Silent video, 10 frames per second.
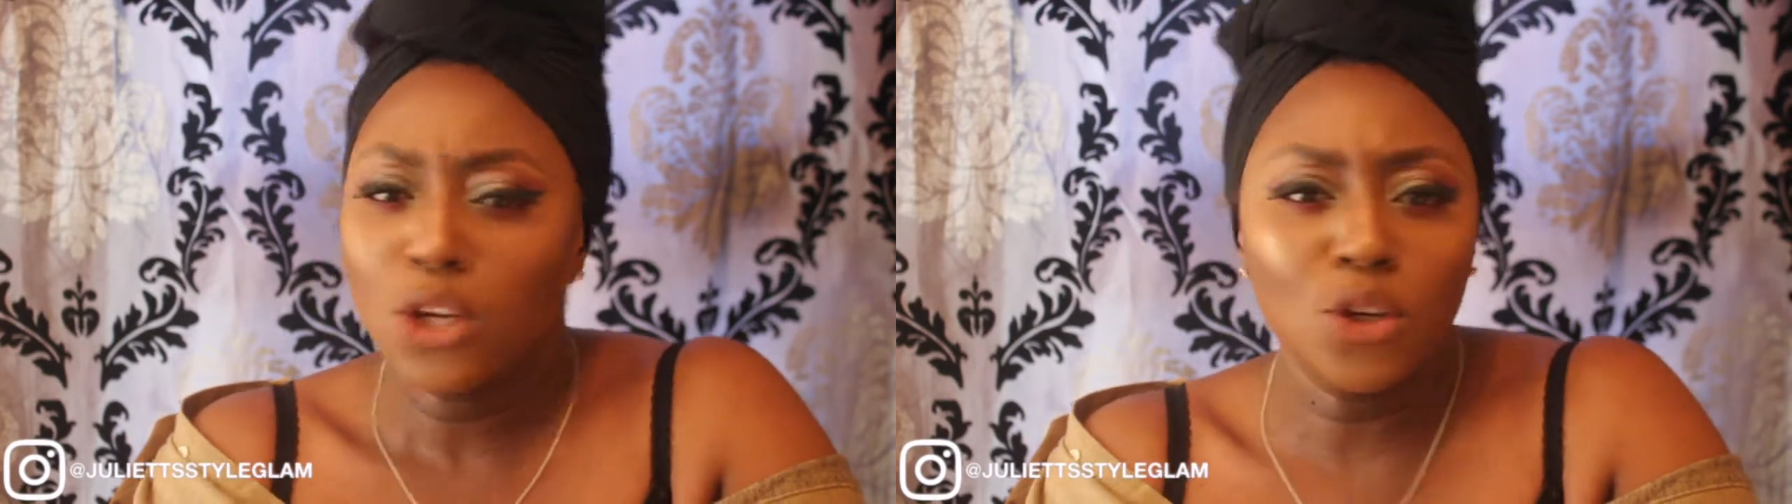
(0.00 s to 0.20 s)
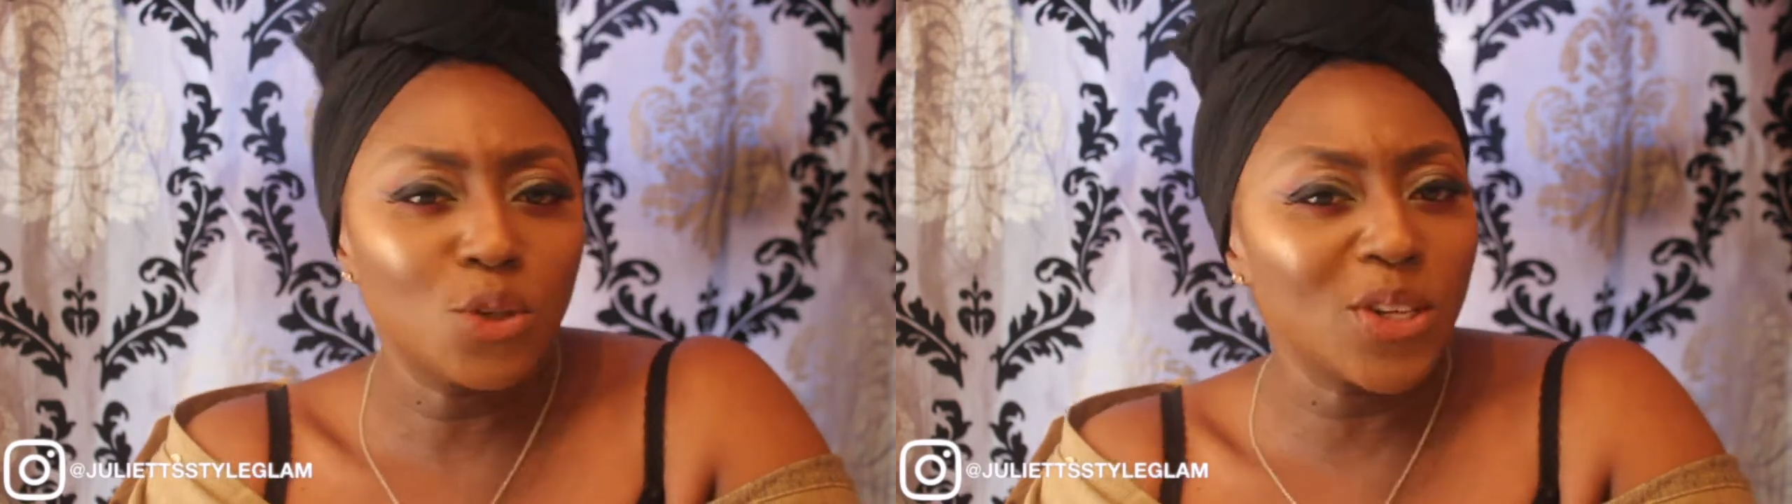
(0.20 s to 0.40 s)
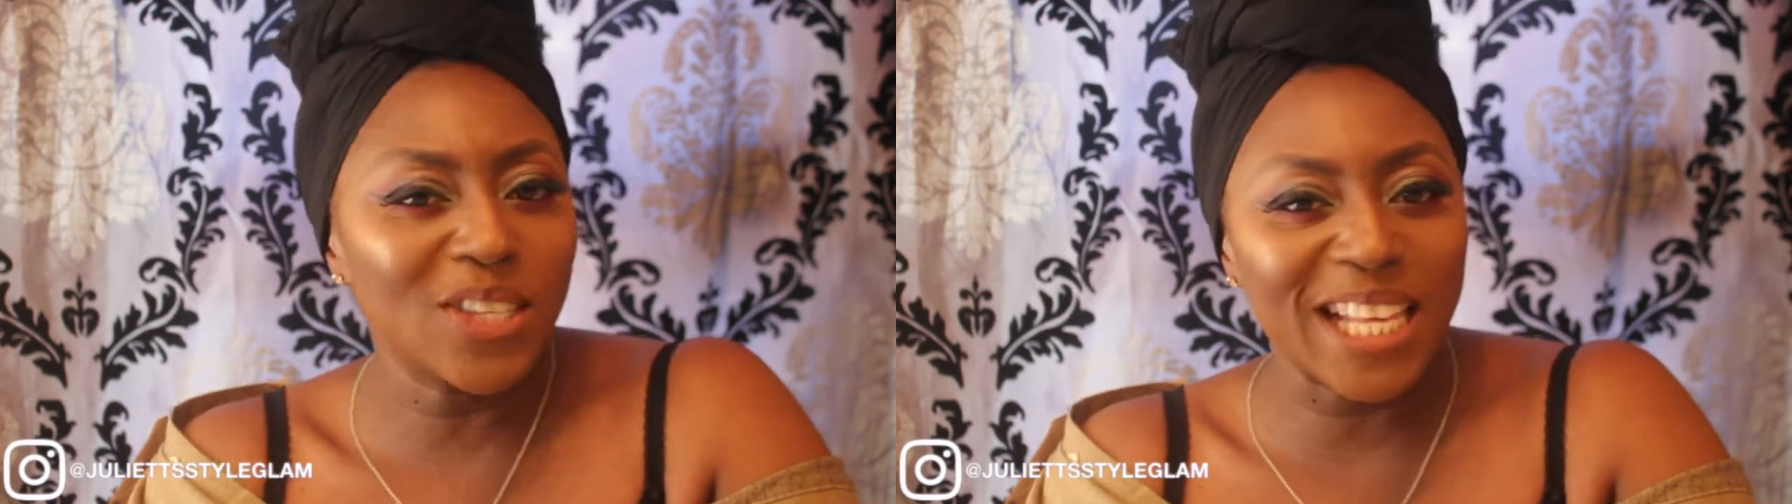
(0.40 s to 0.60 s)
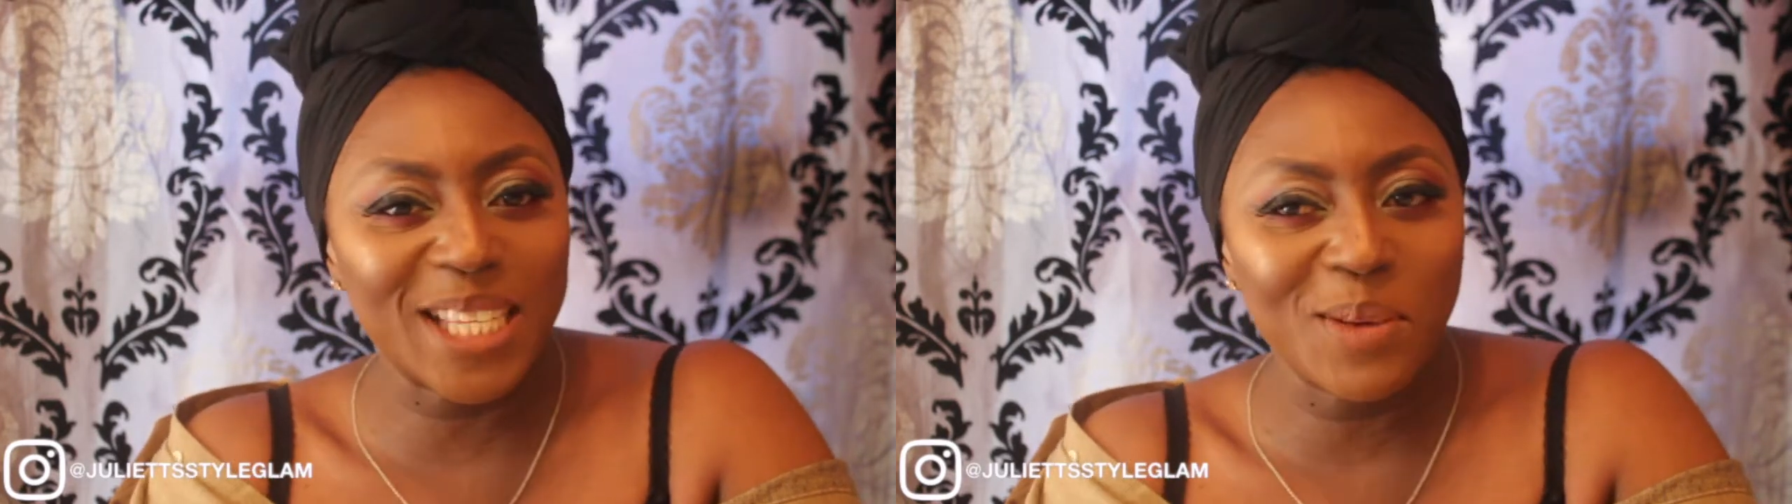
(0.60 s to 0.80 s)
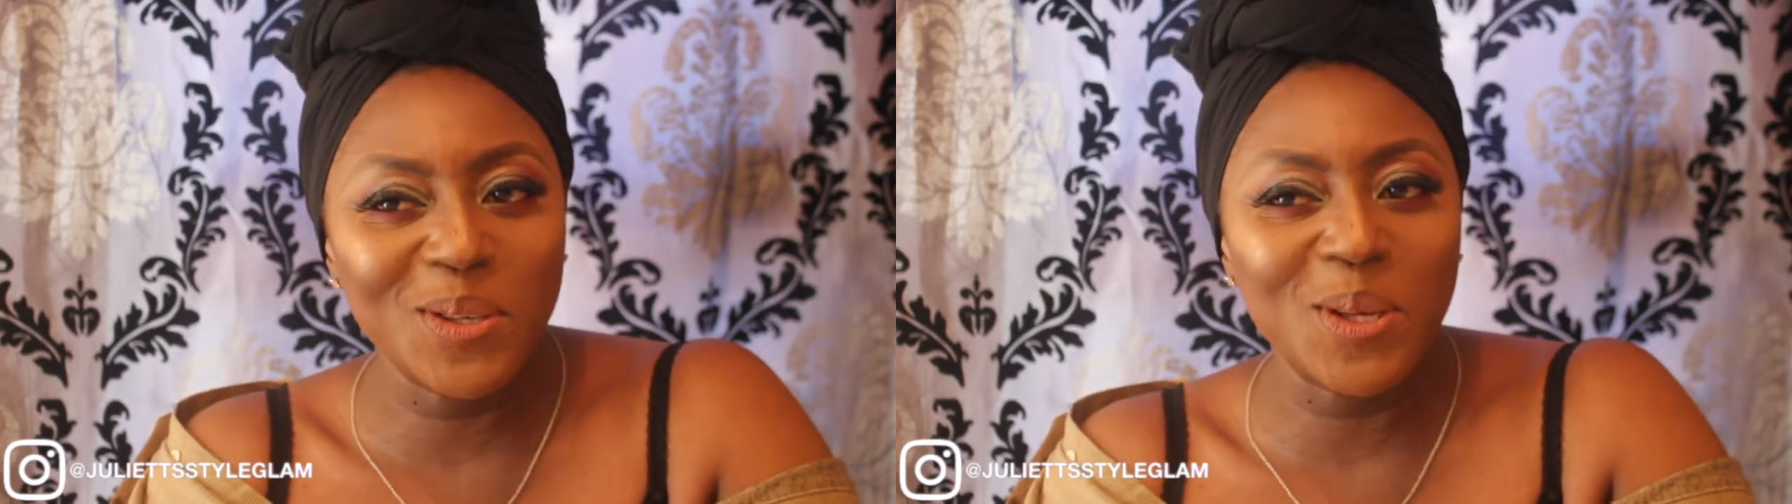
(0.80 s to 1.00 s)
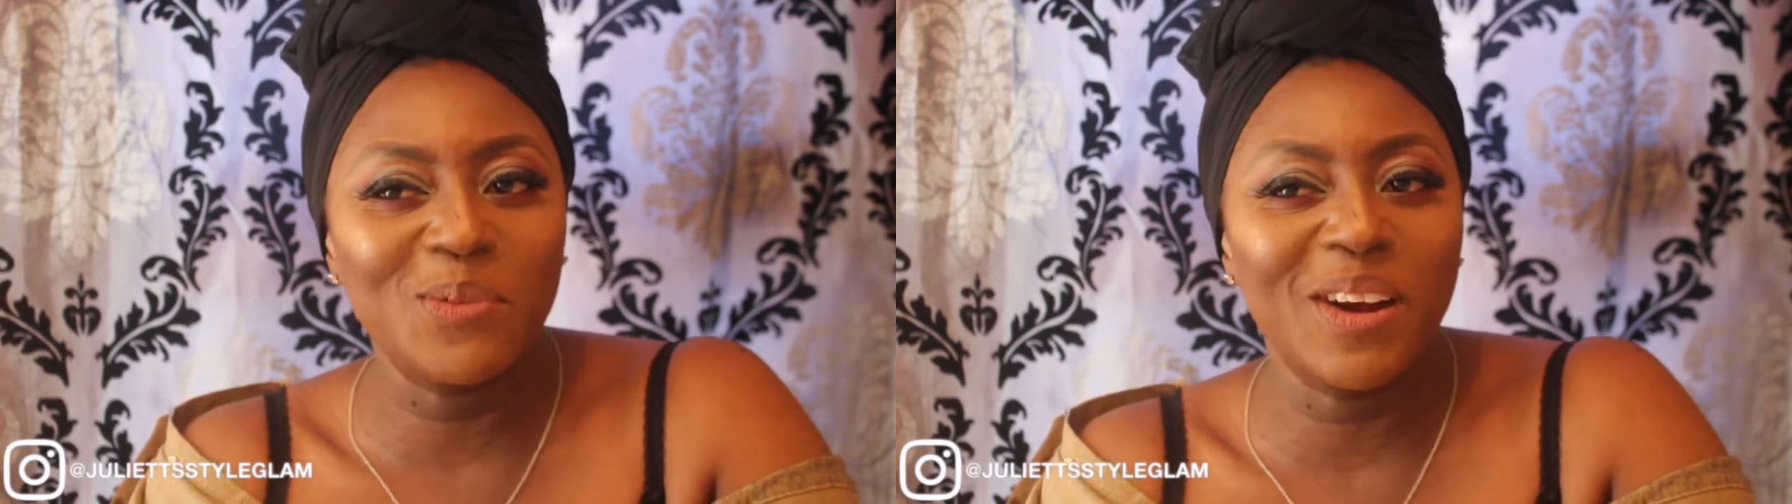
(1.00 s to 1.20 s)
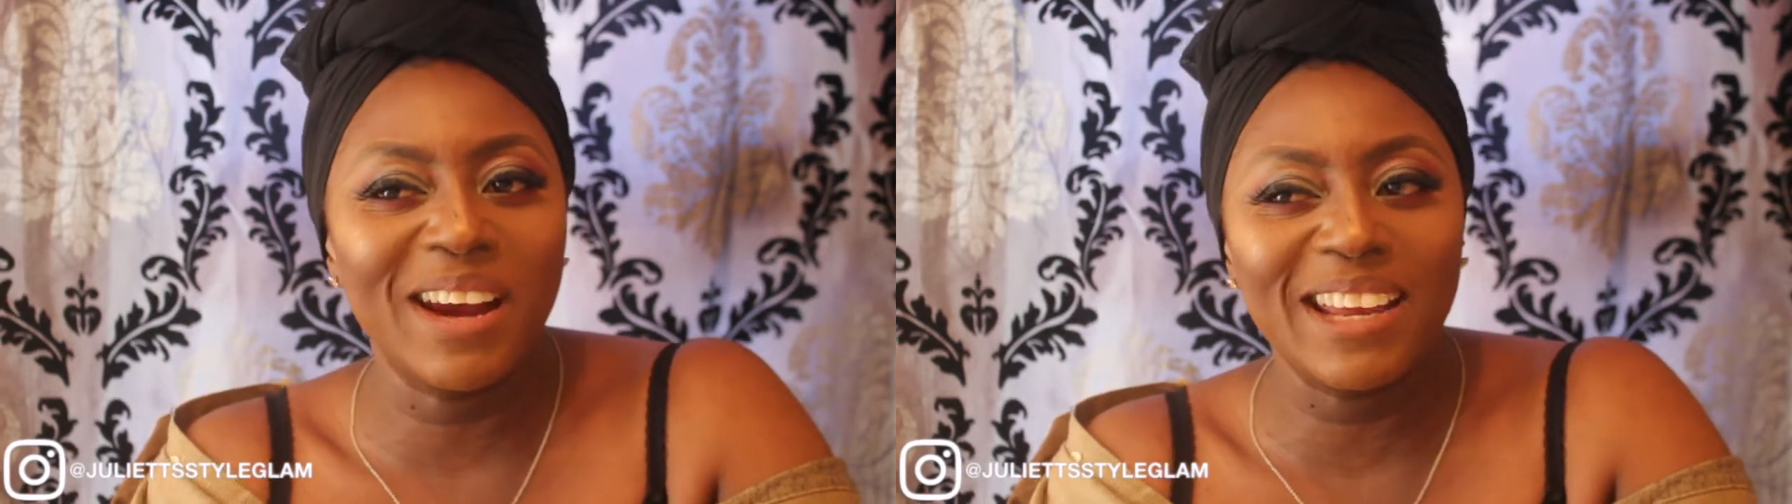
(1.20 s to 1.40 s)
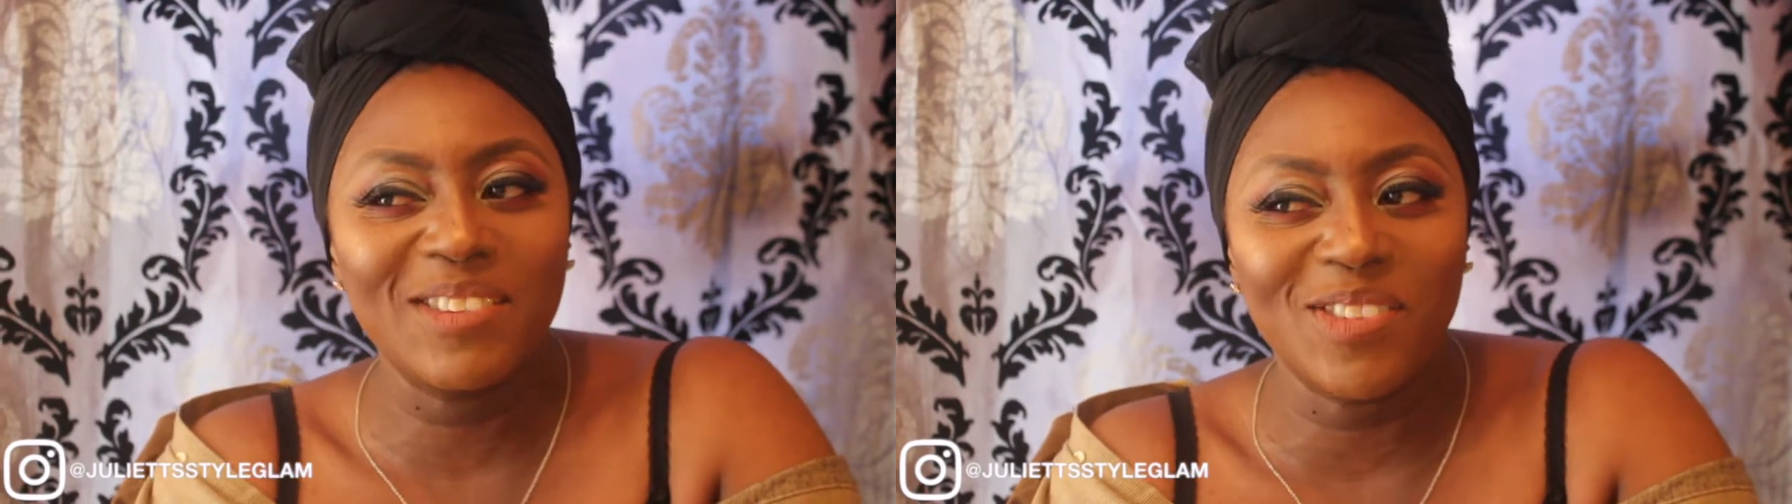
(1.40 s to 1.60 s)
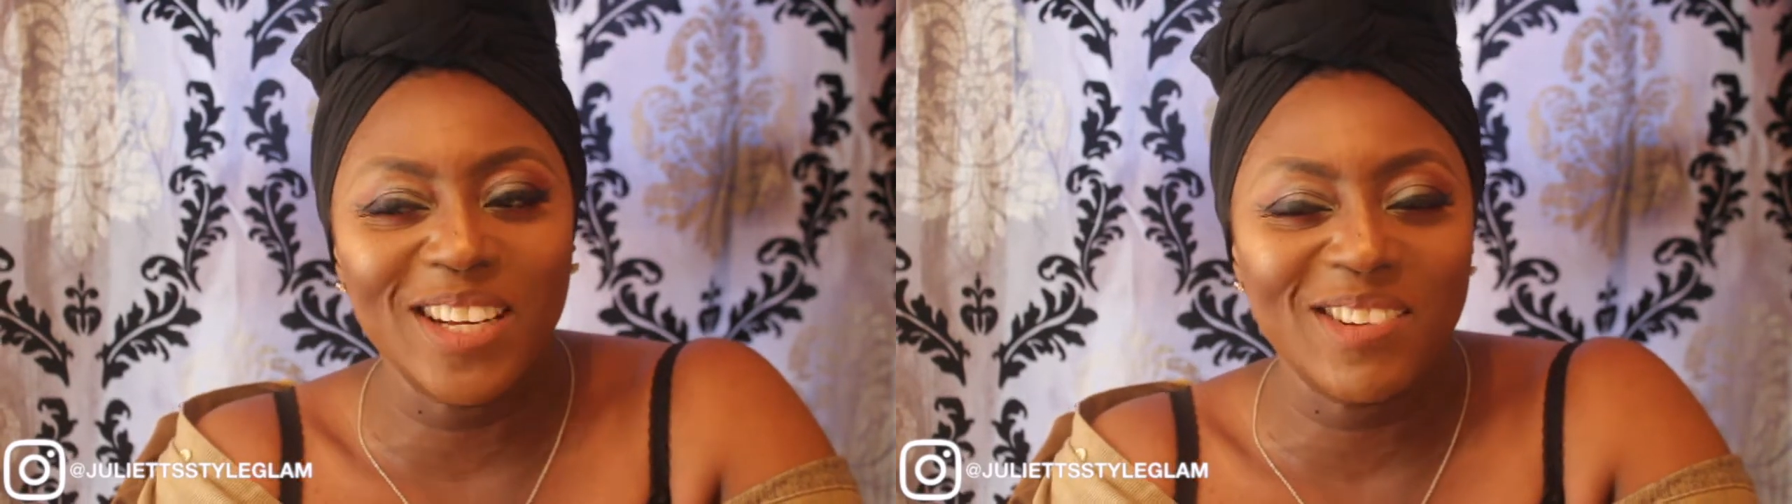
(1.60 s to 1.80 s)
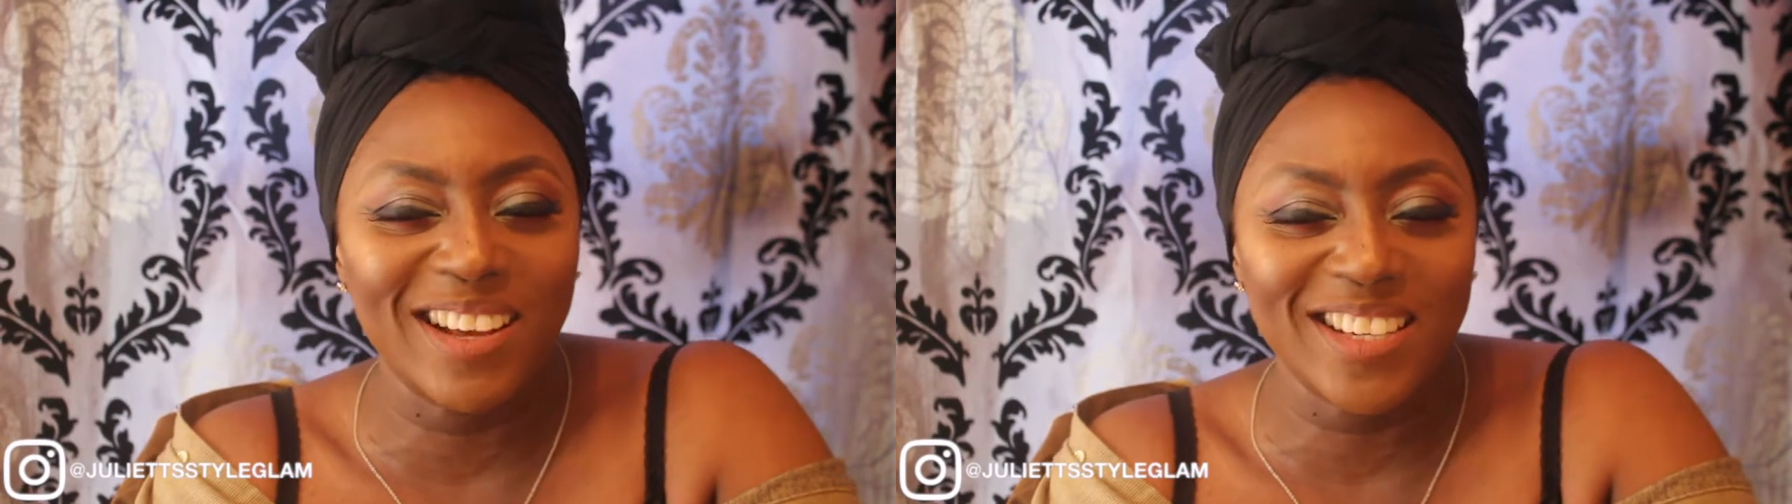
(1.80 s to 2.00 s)
you know, she was just asking me some very
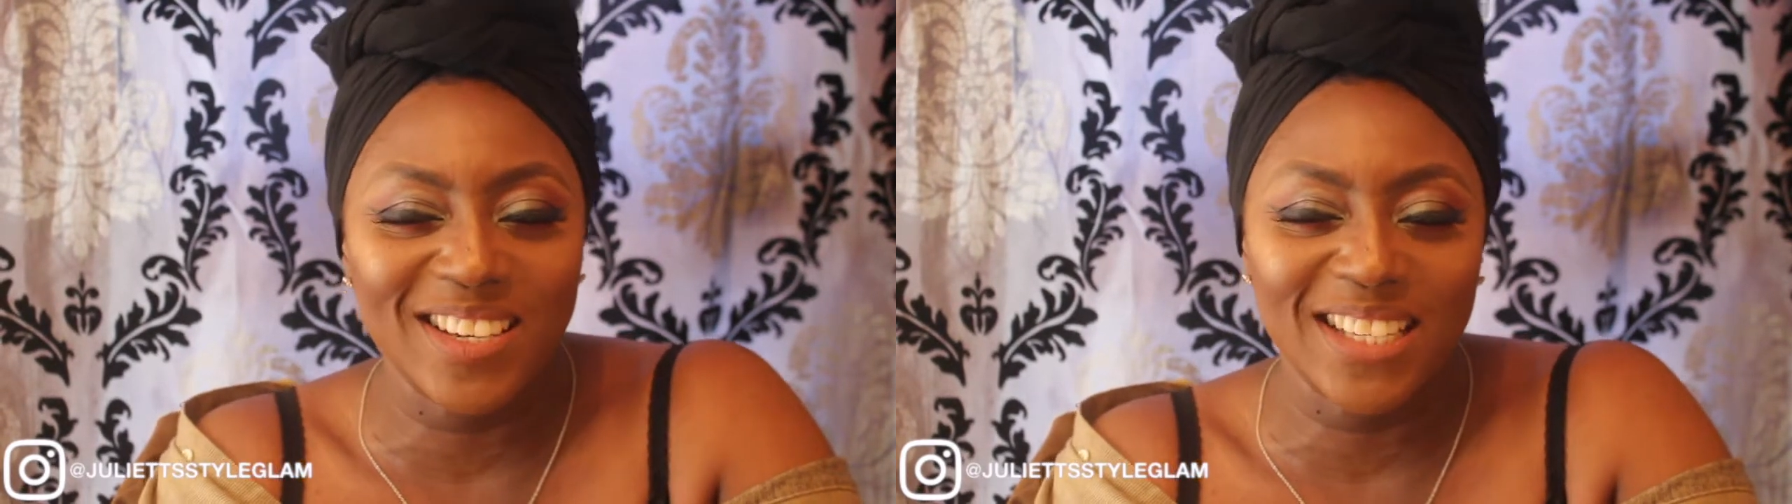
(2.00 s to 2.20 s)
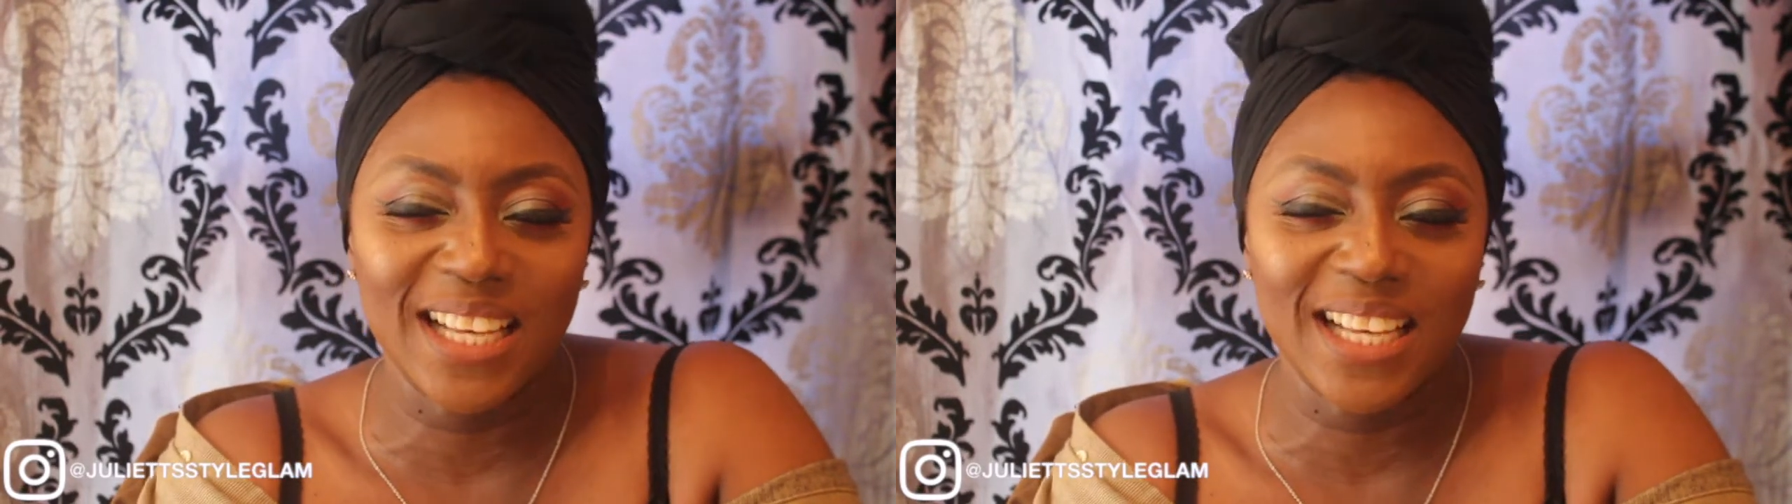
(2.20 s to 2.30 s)
funny questions.